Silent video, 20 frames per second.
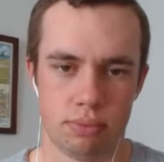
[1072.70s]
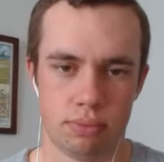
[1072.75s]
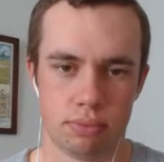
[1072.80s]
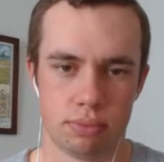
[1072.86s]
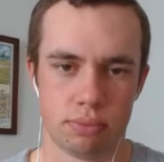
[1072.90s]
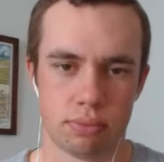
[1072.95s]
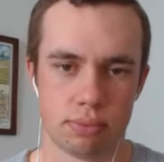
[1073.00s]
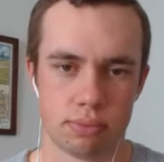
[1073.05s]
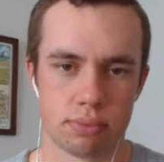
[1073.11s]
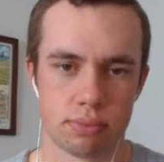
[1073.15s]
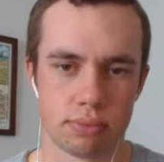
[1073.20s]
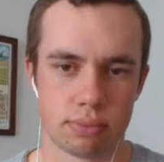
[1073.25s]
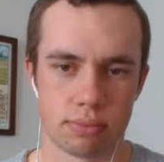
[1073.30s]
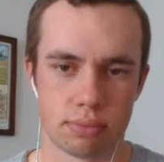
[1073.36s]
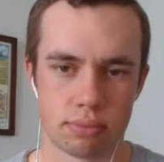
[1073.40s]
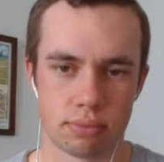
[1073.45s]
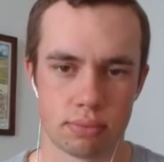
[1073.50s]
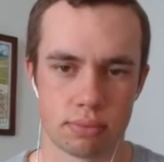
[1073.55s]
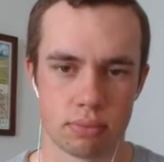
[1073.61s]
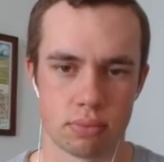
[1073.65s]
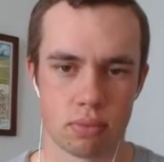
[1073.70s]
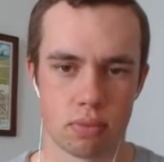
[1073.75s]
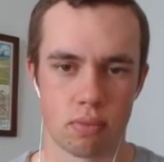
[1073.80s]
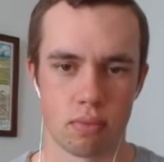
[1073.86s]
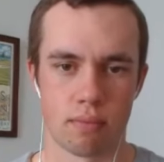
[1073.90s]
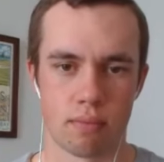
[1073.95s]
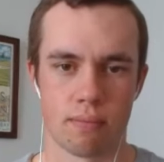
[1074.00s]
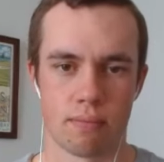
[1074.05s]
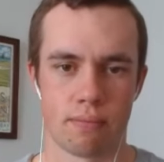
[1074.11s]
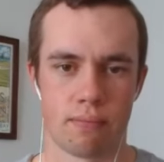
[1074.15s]

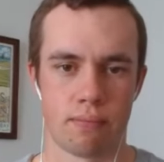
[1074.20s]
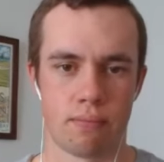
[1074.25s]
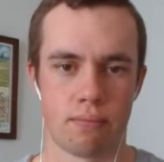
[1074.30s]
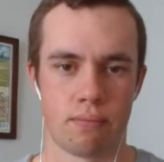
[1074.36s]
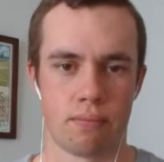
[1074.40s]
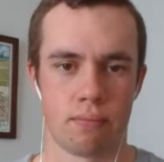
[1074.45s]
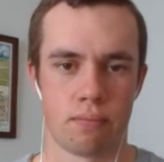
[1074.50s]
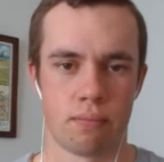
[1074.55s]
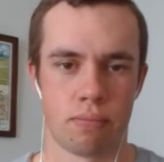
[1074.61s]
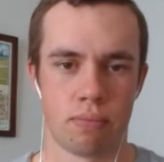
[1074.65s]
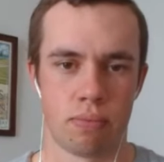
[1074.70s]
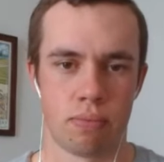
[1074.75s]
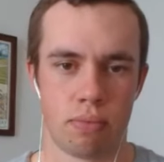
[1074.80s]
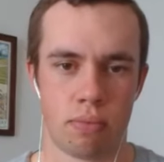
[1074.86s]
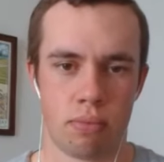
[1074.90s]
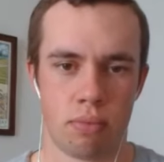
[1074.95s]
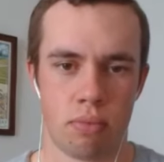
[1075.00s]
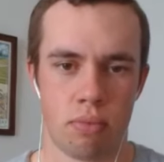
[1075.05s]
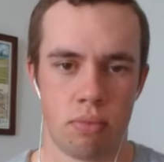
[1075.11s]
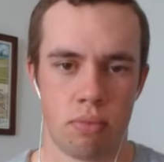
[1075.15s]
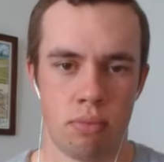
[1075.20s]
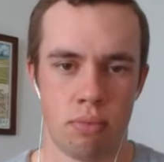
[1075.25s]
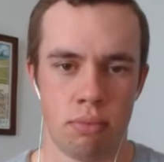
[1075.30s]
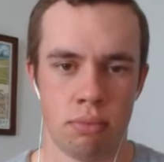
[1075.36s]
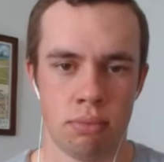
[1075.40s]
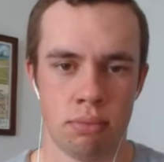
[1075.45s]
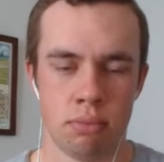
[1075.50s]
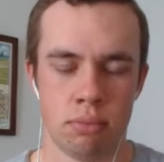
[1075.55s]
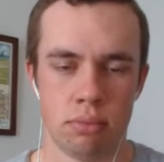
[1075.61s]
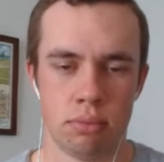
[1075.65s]

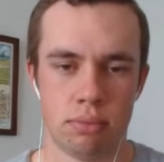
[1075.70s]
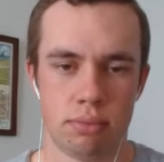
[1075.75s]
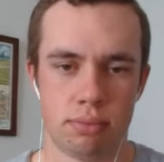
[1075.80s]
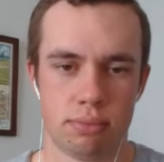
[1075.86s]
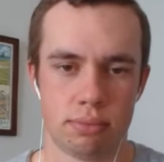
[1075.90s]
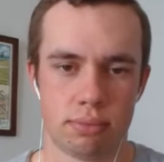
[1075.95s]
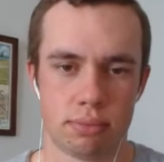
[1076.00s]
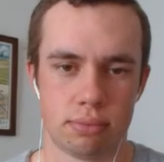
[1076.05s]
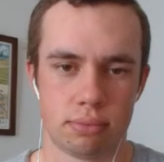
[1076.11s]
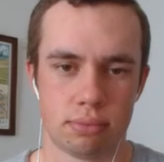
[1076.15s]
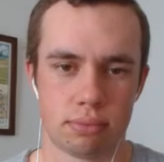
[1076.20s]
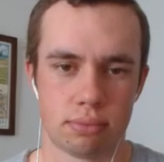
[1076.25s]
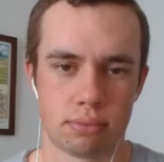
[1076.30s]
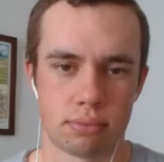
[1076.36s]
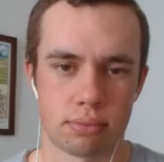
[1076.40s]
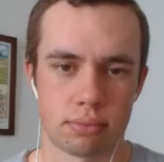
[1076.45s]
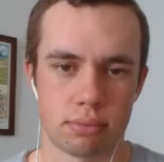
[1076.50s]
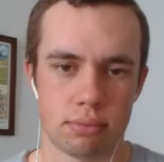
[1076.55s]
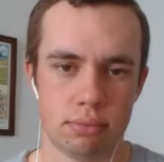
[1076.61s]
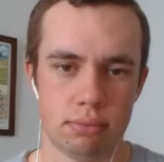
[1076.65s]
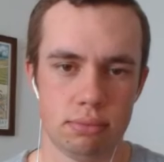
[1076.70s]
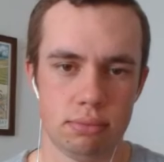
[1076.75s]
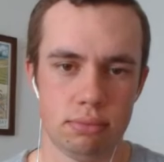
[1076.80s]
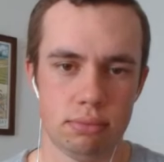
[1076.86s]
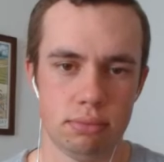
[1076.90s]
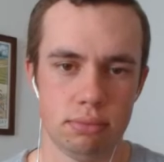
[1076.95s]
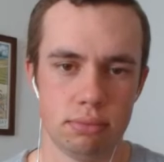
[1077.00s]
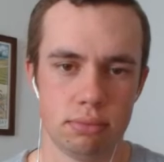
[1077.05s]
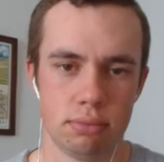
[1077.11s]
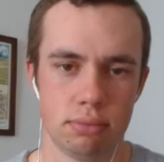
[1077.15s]

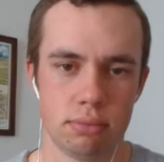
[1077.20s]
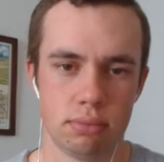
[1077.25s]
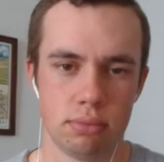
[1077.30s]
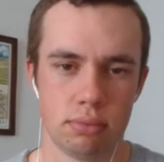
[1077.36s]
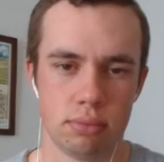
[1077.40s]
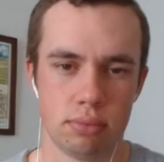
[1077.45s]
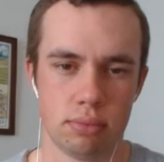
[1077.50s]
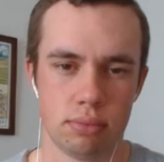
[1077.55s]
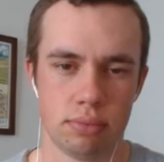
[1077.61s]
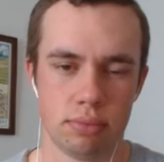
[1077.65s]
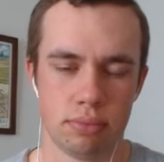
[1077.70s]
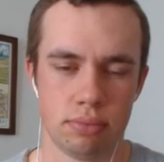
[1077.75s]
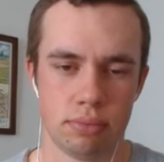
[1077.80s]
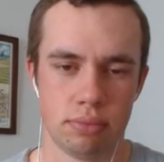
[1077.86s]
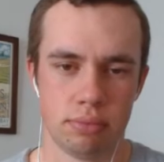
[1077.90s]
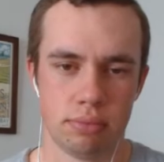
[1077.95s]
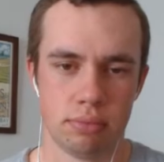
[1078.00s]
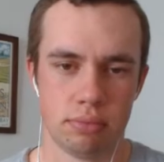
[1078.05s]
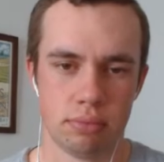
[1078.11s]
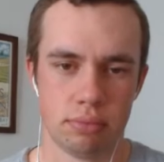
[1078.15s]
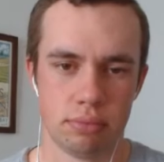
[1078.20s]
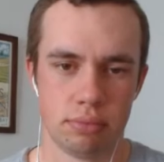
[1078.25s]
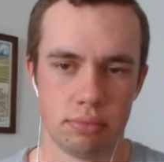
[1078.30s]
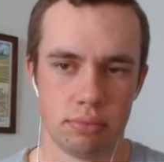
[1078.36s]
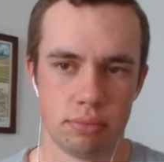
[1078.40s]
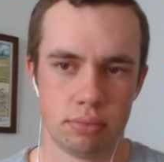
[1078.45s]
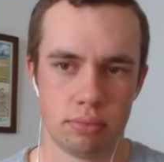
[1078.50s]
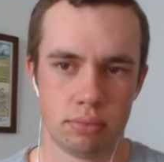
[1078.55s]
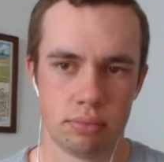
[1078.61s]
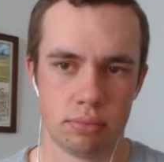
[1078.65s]

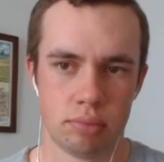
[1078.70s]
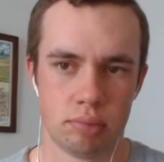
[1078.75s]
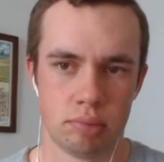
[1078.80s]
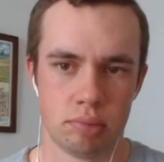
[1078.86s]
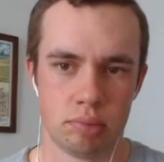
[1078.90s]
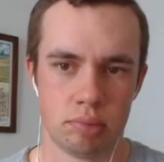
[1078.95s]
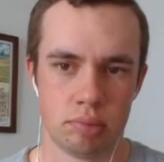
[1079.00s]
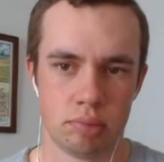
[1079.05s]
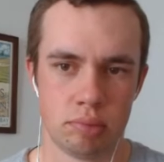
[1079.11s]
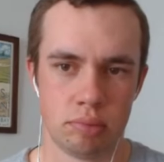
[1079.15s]
No words are spoken by the person on screen.